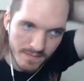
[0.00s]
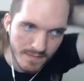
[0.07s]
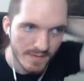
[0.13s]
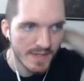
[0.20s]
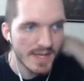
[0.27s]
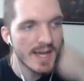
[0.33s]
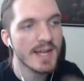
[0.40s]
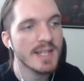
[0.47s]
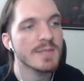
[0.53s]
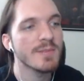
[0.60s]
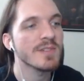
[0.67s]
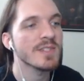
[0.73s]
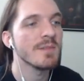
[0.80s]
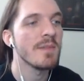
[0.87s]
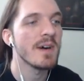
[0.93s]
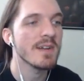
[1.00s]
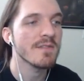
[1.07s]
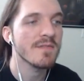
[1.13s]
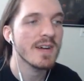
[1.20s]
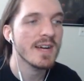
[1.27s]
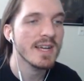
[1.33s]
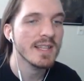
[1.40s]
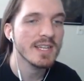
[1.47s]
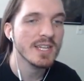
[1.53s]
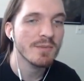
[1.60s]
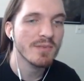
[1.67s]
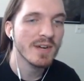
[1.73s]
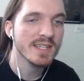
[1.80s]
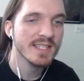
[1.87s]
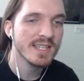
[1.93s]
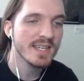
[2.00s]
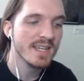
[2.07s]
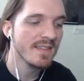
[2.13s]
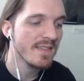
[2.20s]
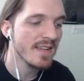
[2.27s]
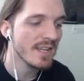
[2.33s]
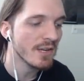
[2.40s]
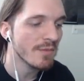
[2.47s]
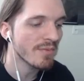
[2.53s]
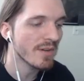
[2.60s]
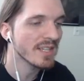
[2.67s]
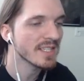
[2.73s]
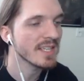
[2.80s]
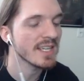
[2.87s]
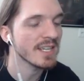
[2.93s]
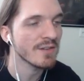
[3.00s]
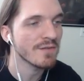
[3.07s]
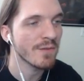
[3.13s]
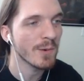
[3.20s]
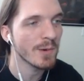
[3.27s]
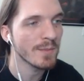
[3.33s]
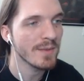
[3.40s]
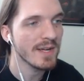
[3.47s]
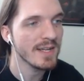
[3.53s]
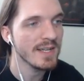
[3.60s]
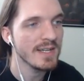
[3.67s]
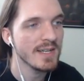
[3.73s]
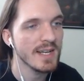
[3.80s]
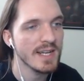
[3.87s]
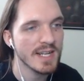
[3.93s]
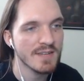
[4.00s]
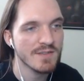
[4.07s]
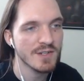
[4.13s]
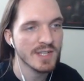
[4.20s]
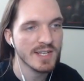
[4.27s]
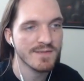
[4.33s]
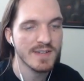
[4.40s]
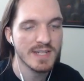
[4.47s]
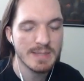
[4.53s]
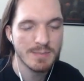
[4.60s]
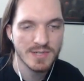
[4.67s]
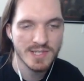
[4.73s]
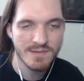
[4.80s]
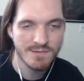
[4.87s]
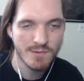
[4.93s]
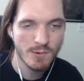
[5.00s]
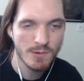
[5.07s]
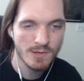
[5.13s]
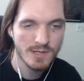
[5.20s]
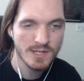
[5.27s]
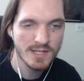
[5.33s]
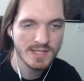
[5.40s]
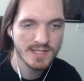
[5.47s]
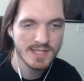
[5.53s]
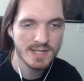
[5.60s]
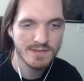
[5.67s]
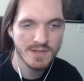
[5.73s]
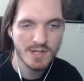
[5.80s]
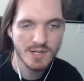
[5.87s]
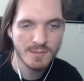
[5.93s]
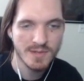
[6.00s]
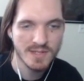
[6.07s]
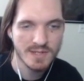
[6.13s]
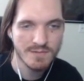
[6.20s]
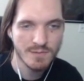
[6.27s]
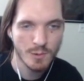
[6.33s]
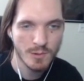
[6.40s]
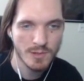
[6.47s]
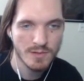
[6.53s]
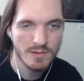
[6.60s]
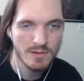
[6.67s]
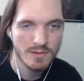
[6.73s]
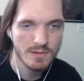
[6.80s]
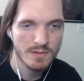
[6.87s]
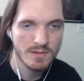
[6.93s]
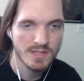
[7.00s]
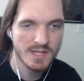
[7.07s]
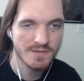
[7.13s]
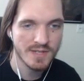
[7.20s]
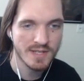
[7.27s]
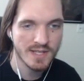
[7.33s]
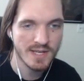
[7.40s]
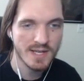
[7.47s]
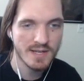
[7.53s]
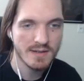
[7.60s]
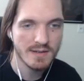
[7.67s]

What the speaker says: Yeah, it's supposed to modify, like you press it and then you press like your forward button and it gives you like 50% forward instead of 100% forward, stuff like that.